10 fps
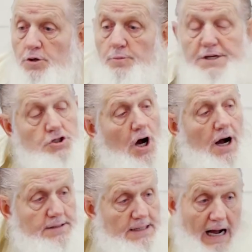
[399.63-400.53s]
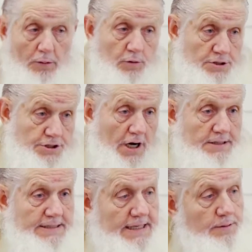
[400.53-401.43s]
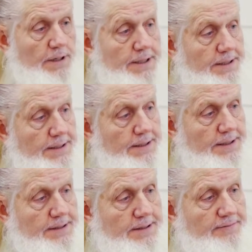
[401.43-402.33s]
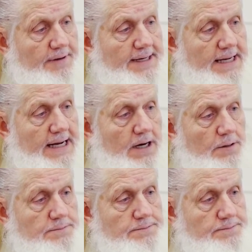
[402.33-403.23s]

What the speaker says: You'll be shocked. I was shocked anyway to find out